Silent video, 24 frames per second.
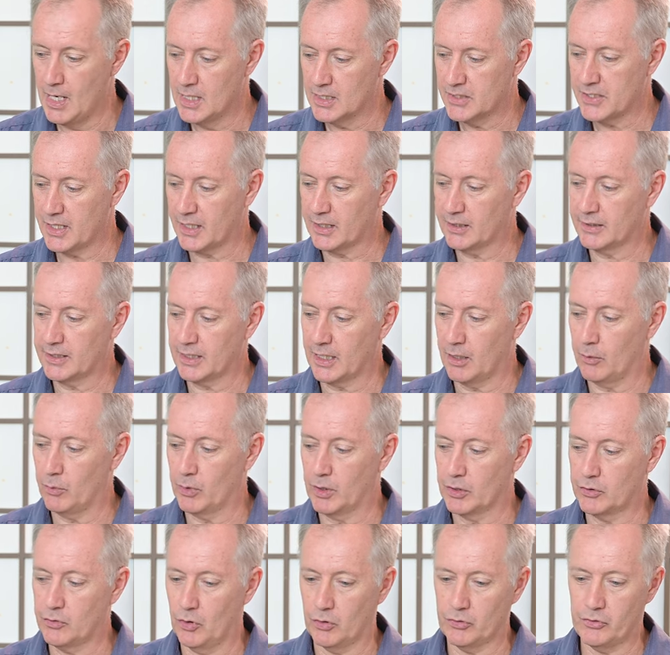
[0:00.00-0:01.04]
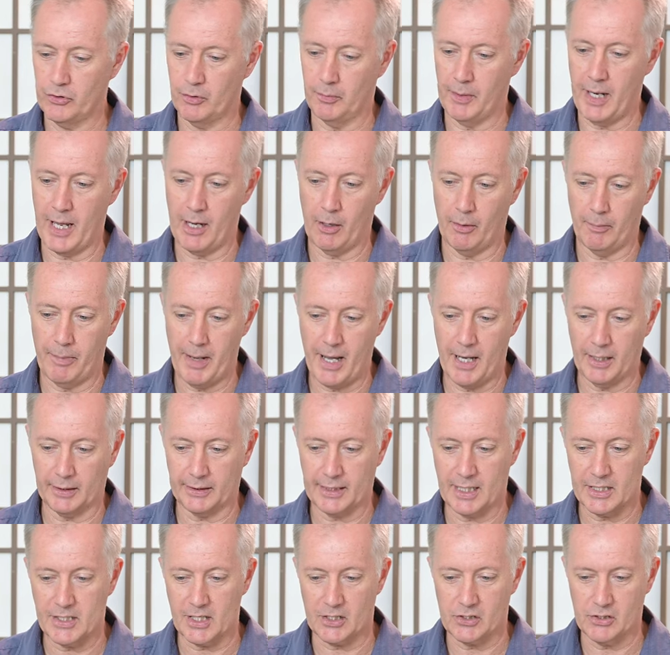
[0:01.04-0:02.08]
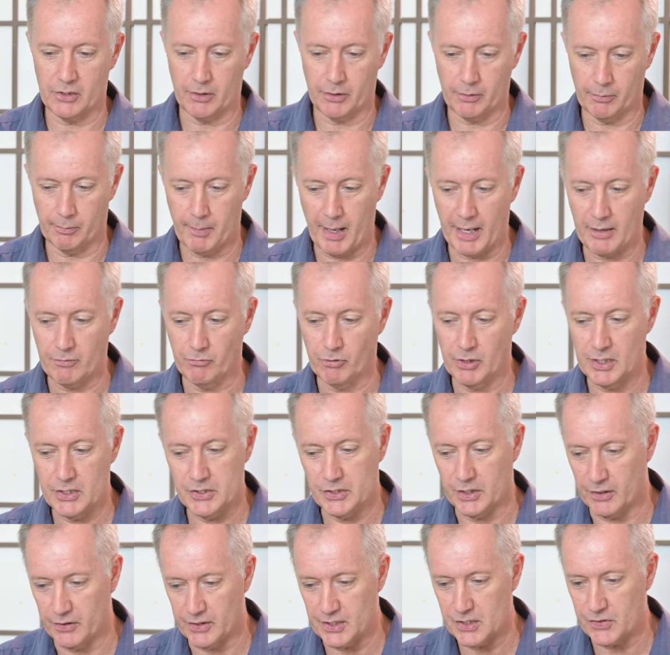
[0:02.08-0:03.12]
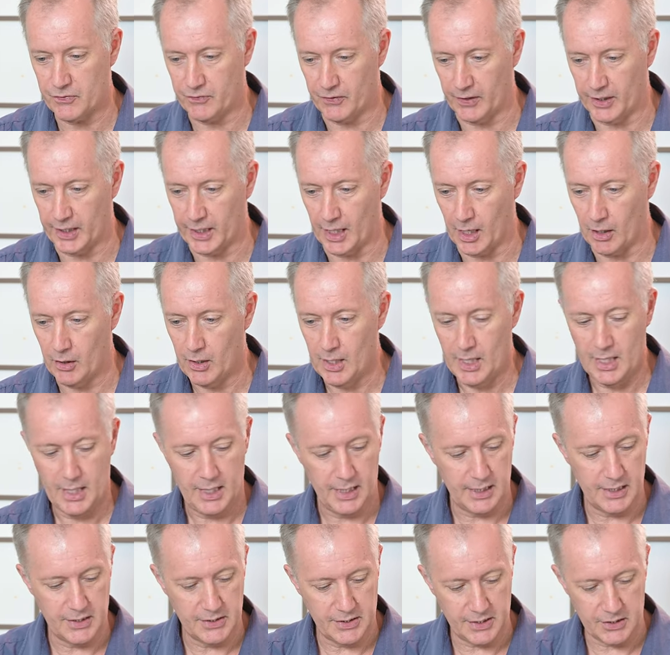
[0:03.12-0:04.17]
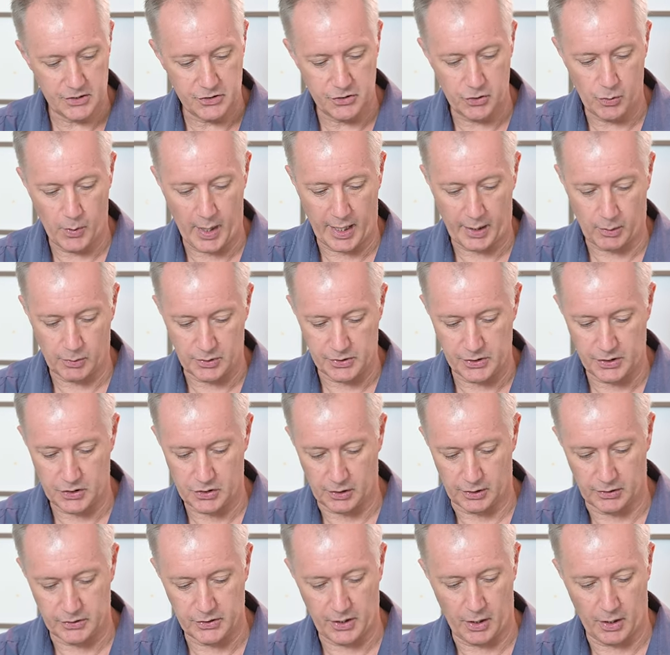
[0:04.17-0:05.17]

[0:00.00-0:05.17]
Second thing I want to talk to you now about, and that's actually the main reason of this video, is this new acquisition.